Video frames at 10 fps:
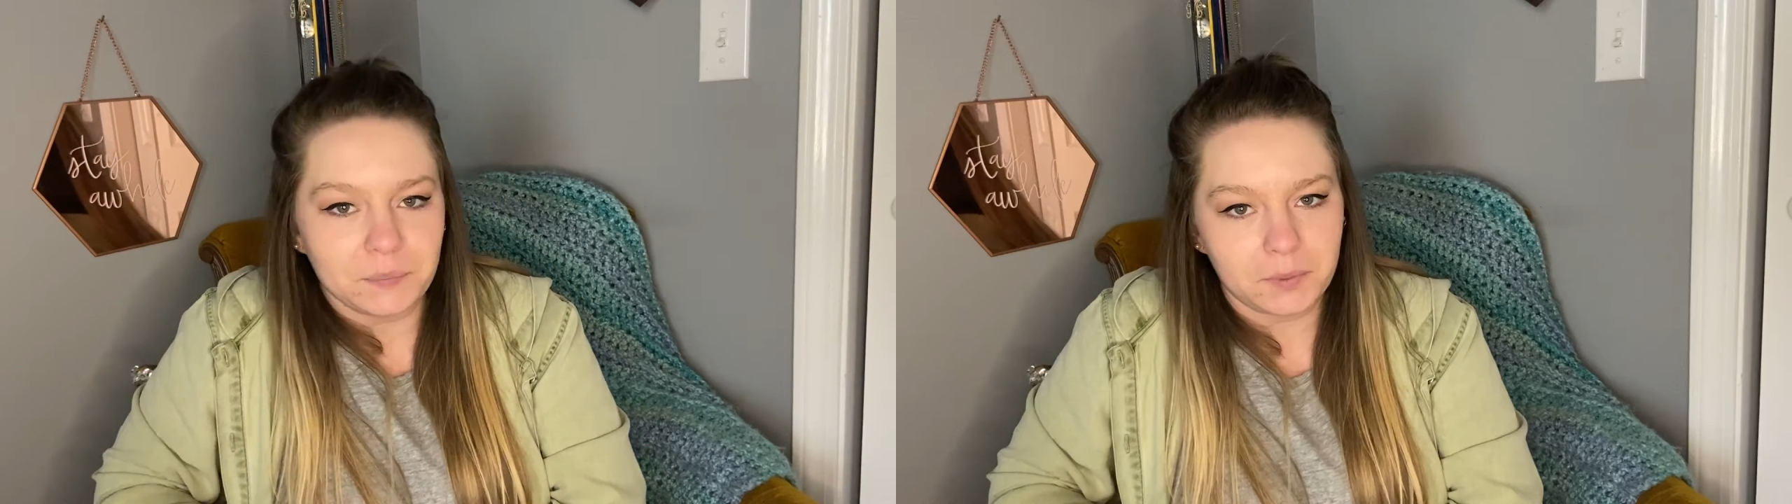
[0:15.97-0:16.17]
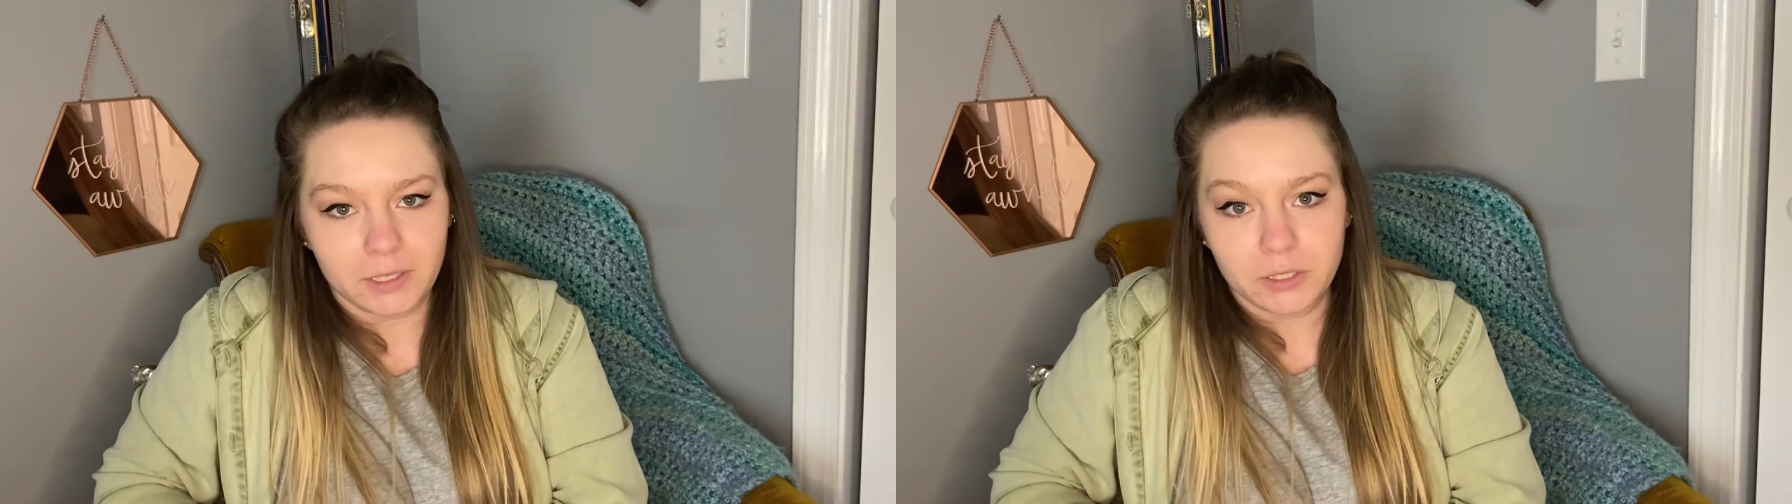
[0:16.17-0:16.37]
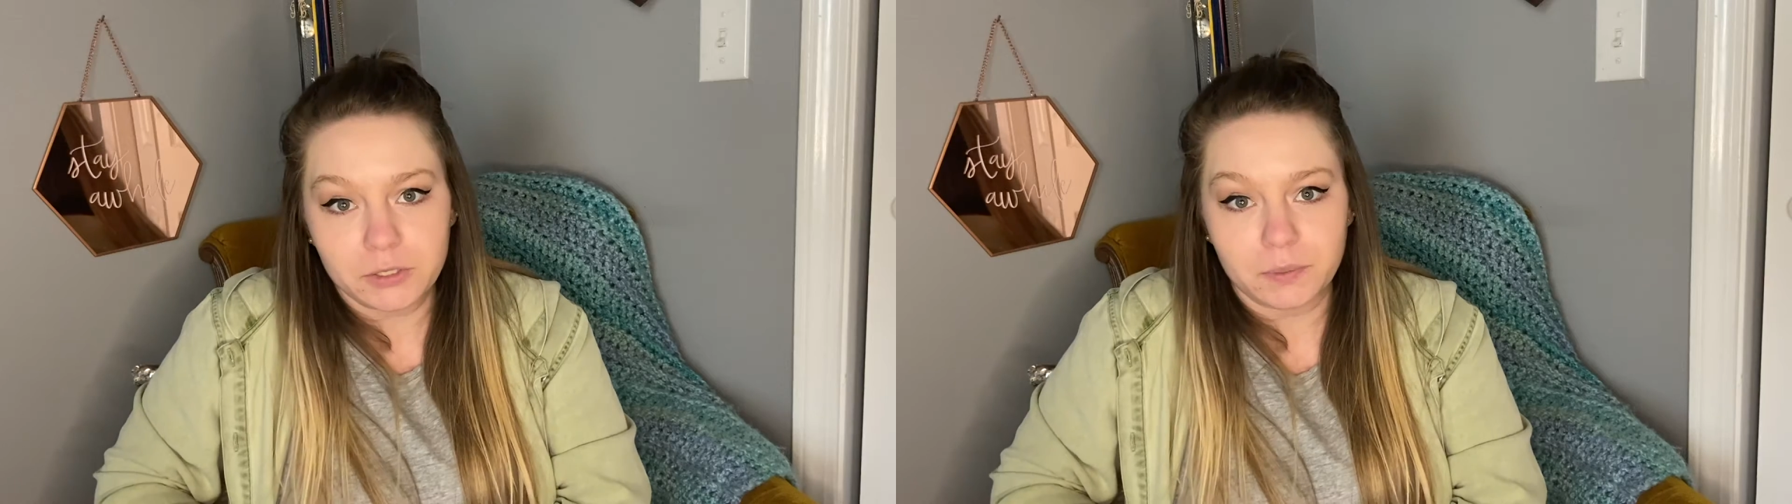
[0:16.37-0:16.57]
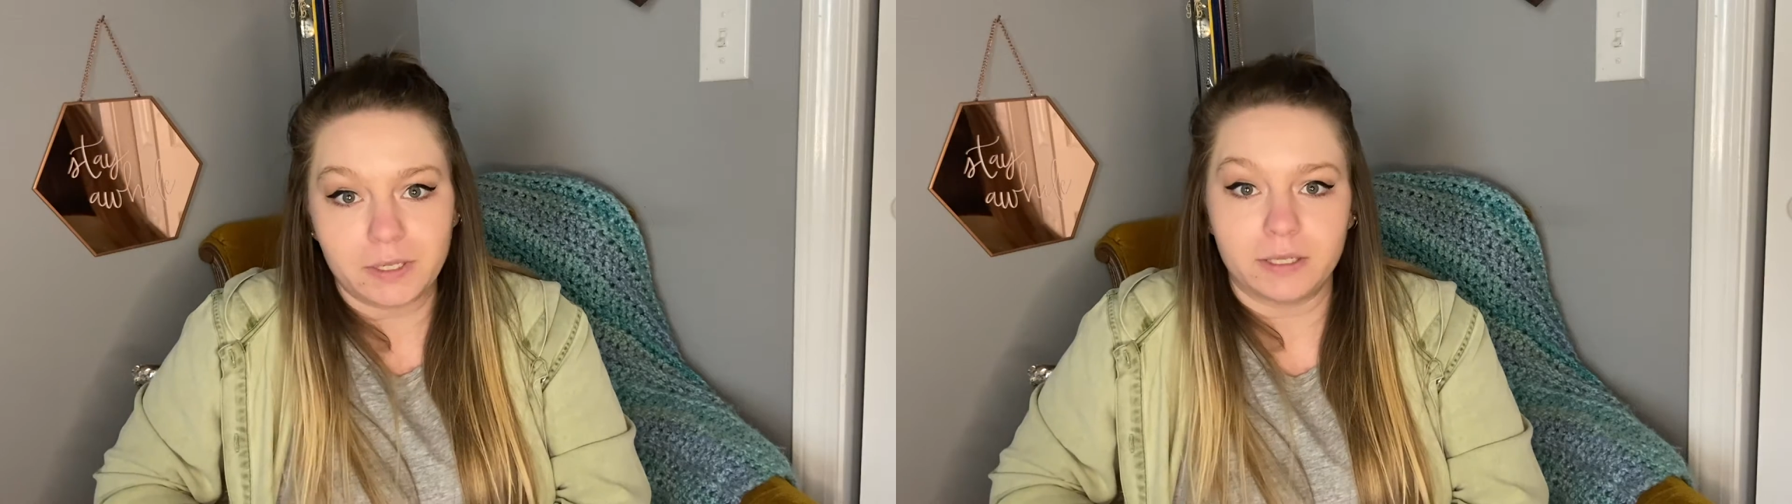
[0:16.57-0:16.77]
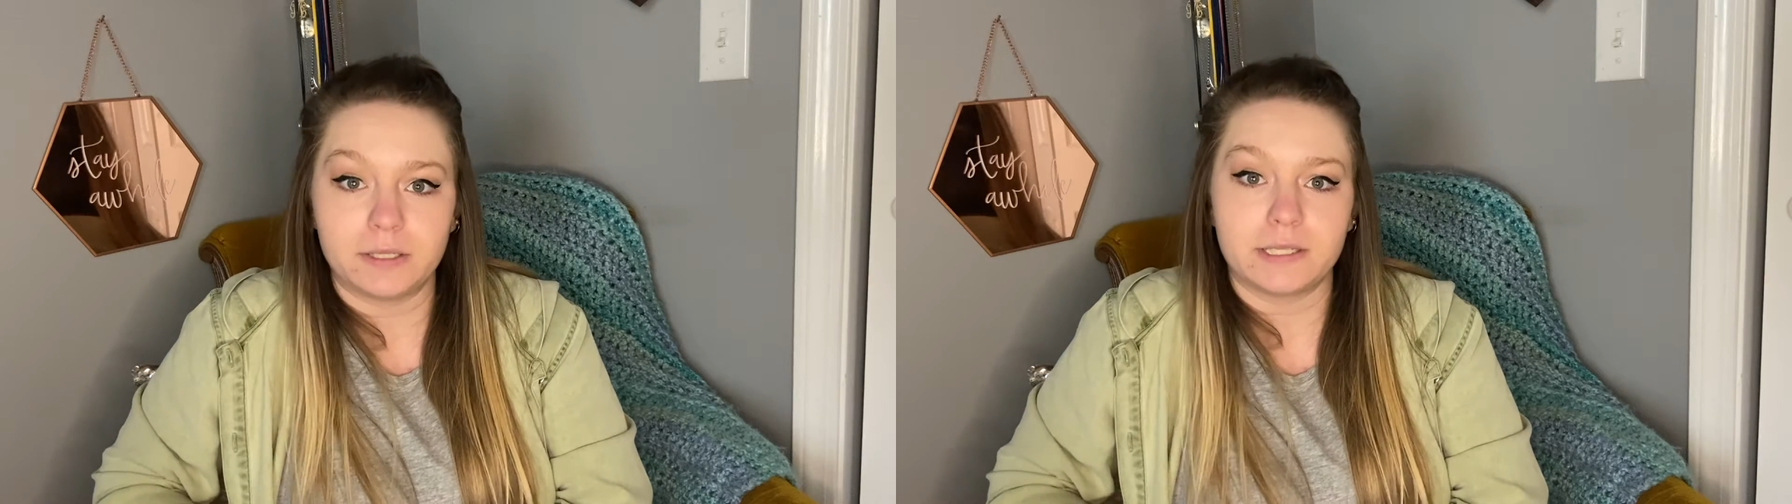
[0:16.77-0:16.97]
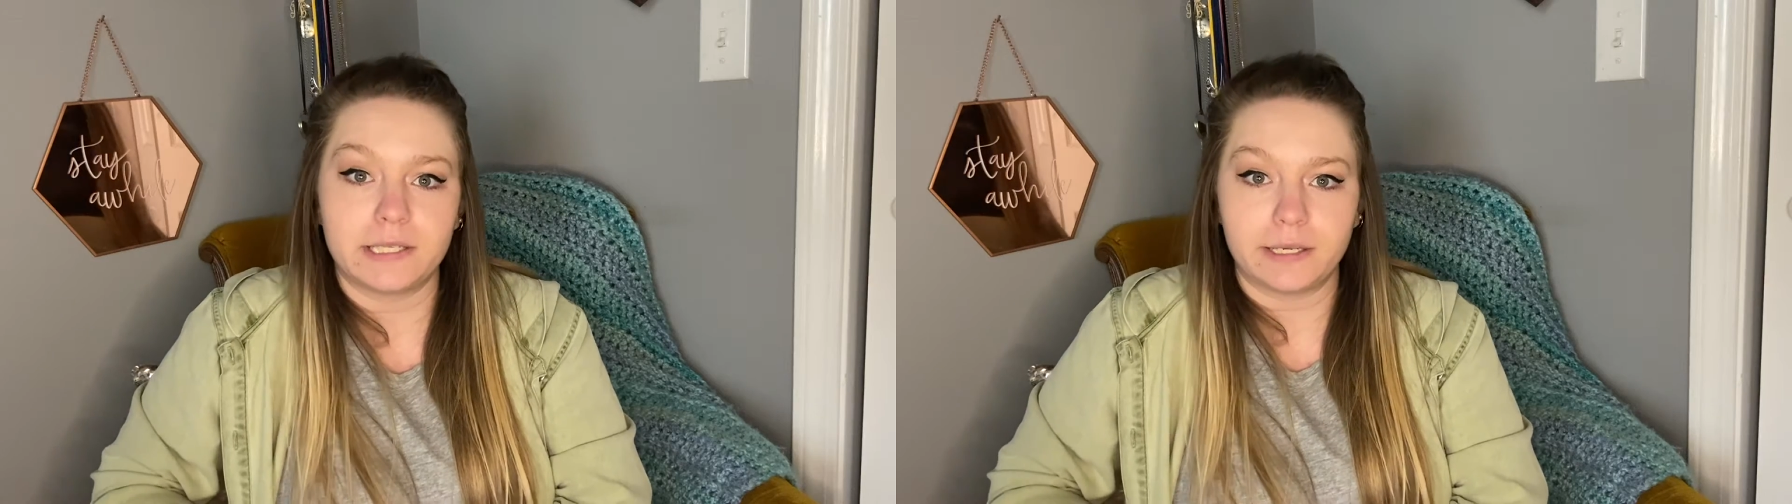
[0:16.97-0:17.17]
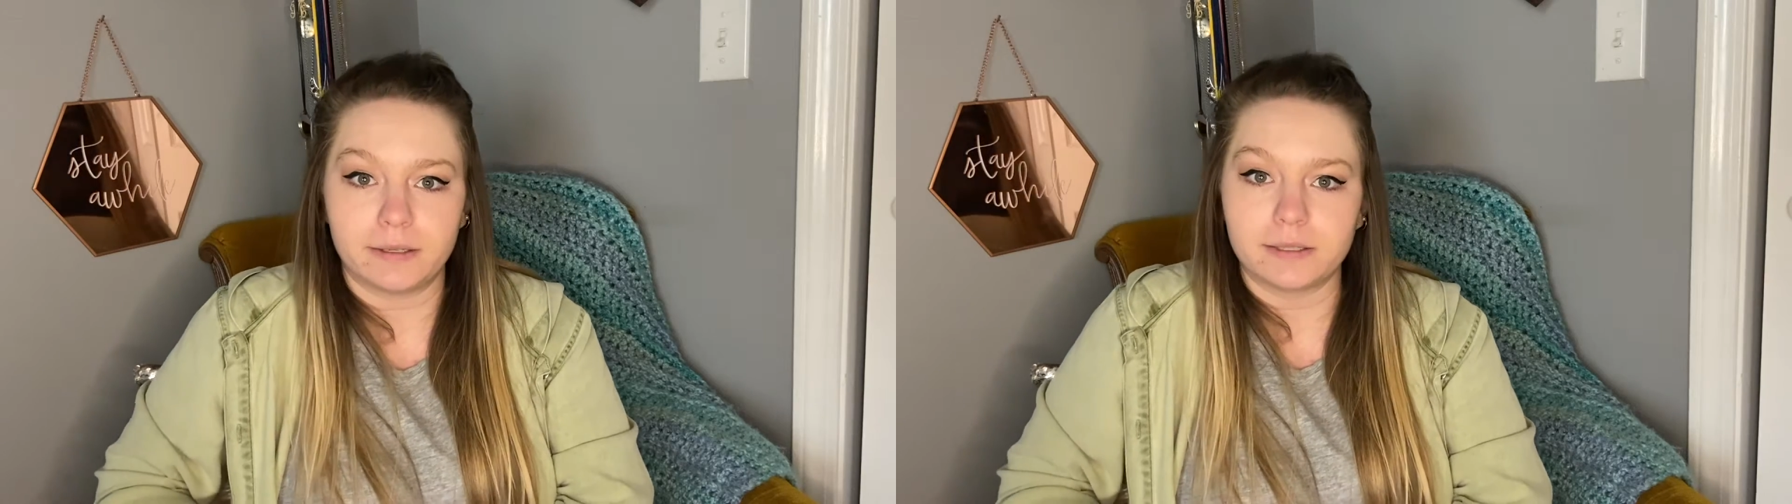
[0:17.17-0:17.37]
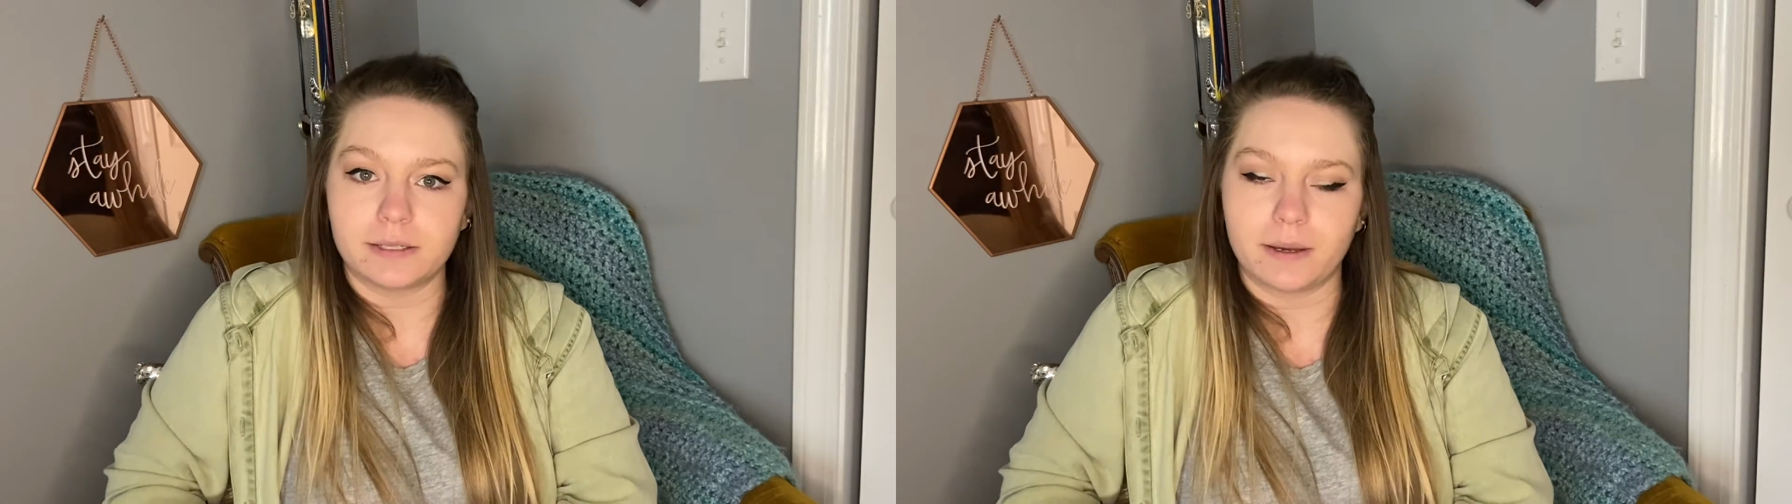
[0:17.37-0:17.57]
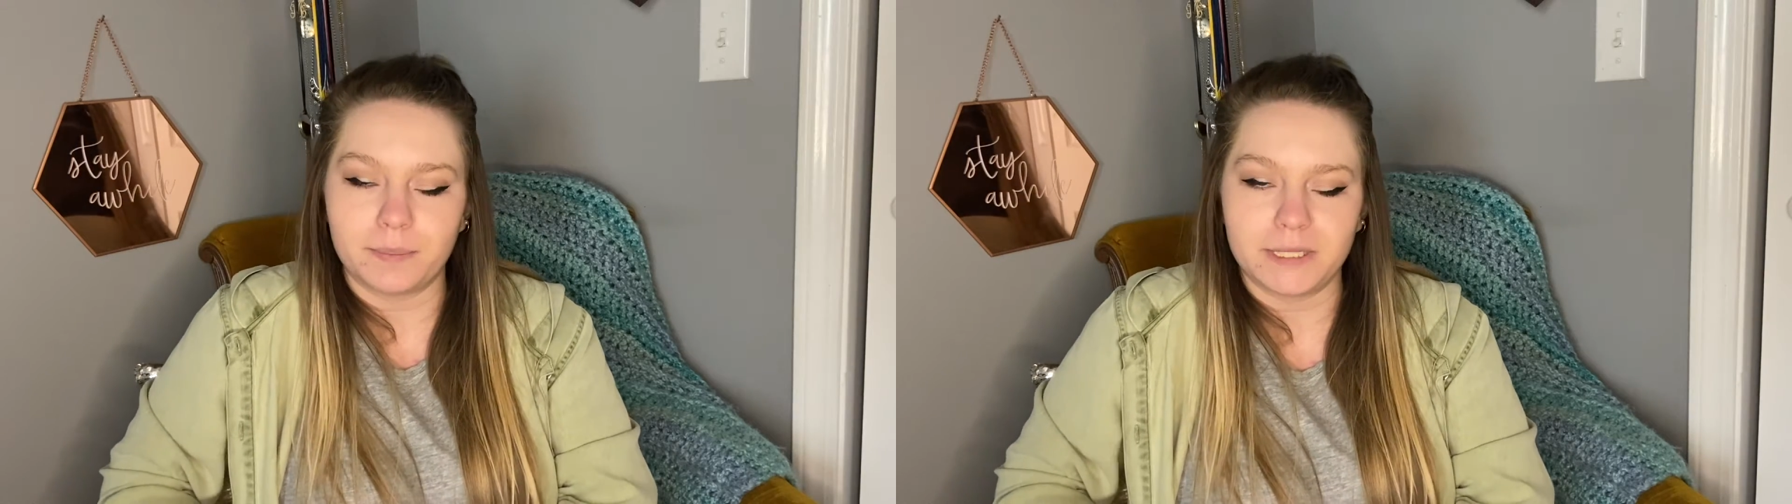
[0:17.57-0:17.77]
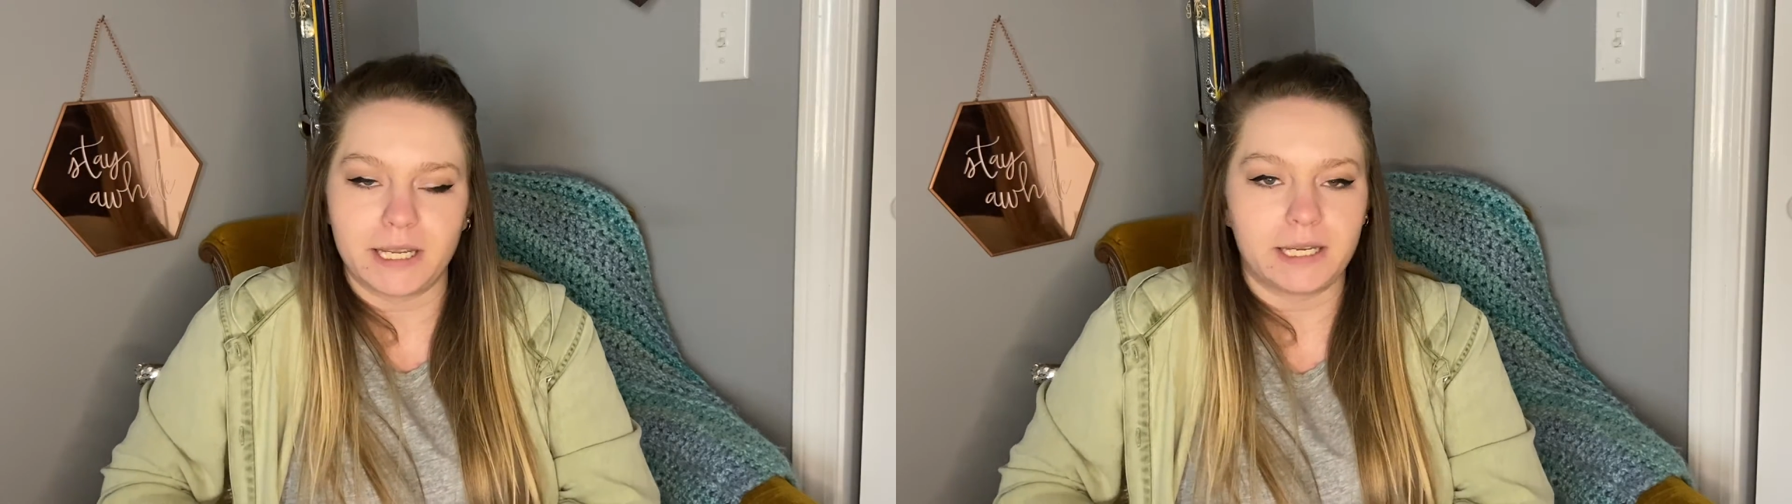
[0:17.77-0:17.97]
we are doing a sales
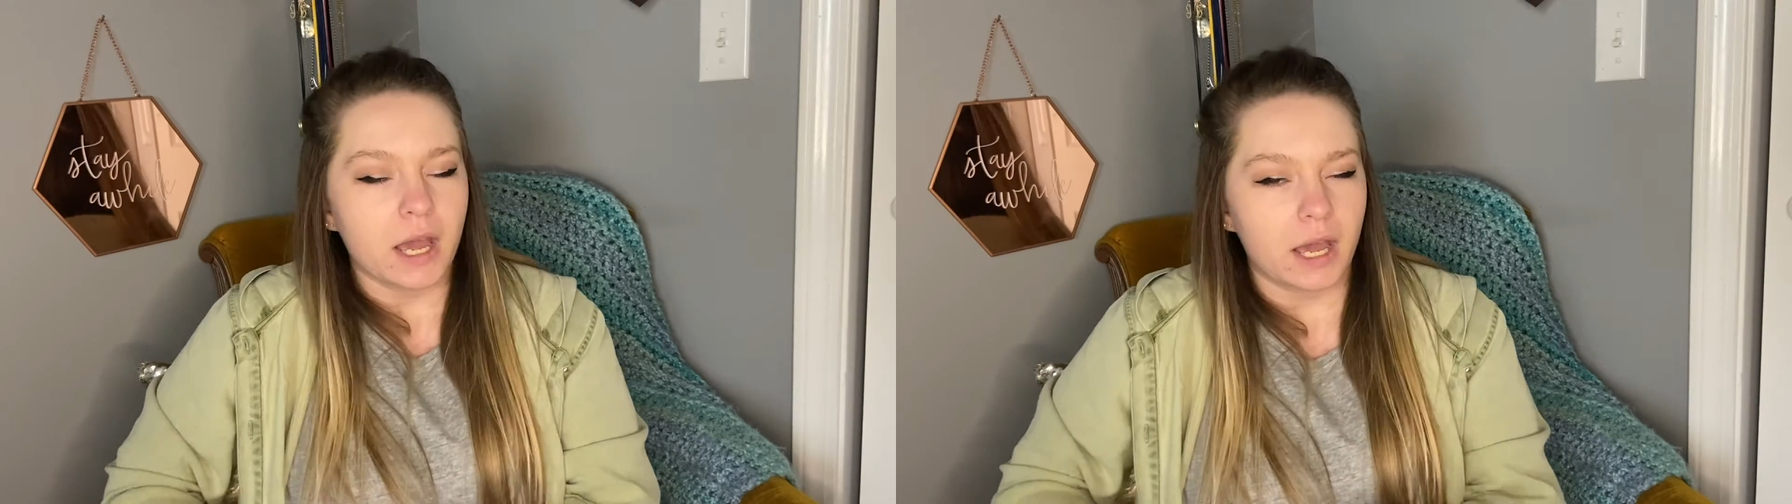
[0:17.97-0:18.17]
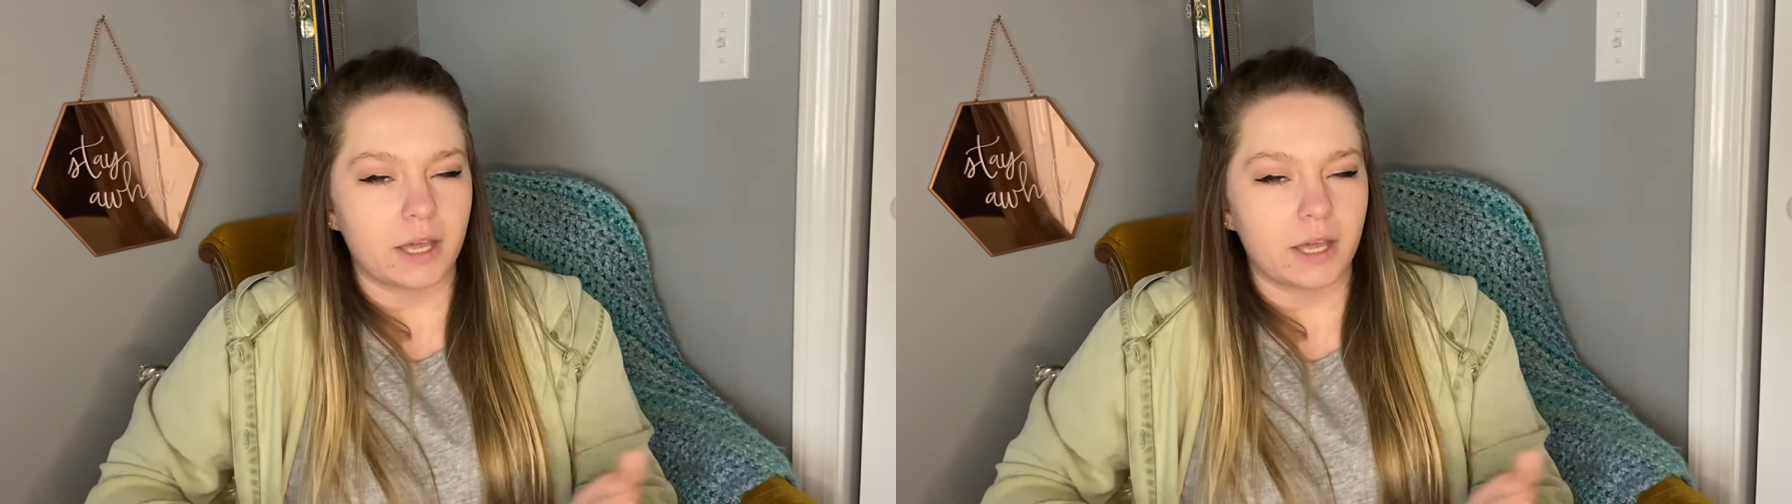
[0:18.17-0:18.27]
update,